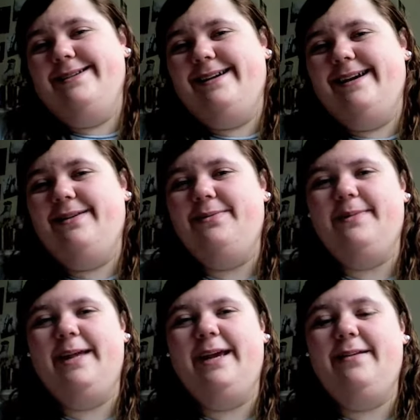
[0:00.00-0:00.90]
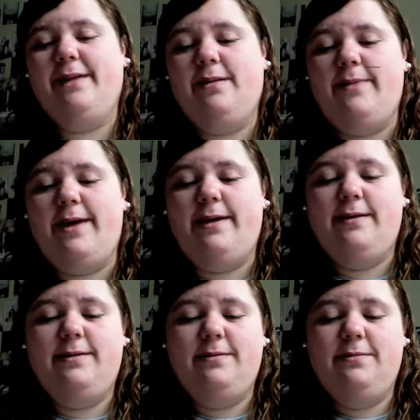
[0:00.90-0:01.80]
I don't think it's gonna make
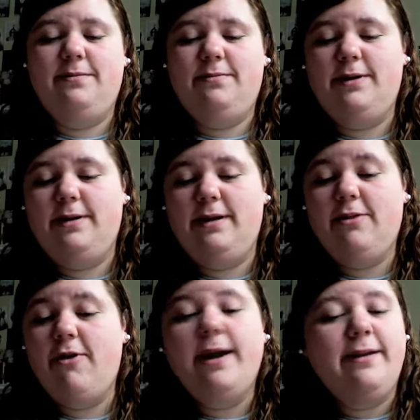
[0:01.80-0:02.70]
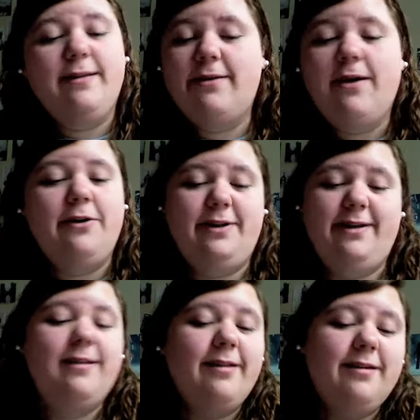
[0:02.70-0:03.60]
it. But it's trying its
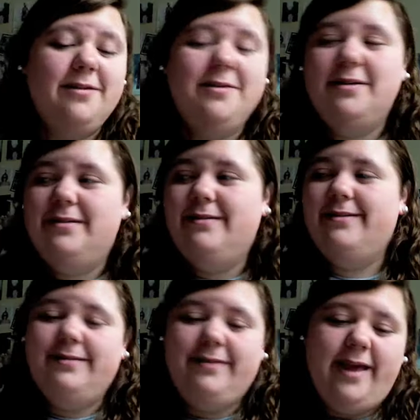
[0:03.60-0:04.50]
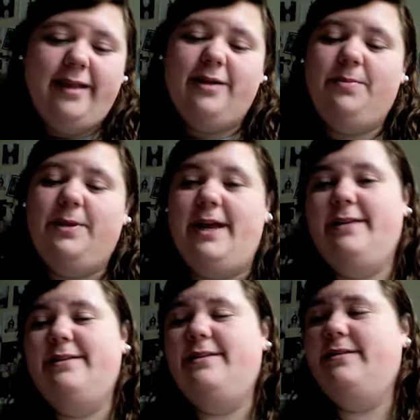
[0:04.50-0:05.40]
darndest. Yay, little plant.